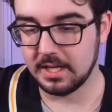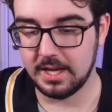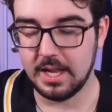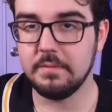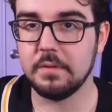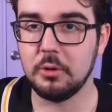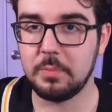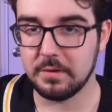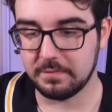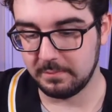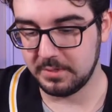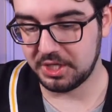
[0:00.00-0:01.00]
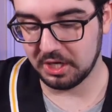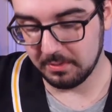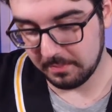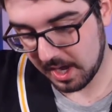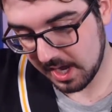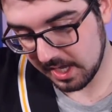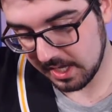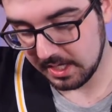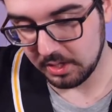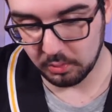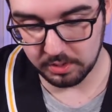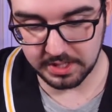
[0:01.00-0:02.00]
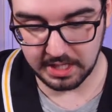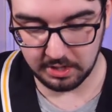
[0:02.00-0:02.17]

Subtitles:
Got an envelope here from Jeremiah in North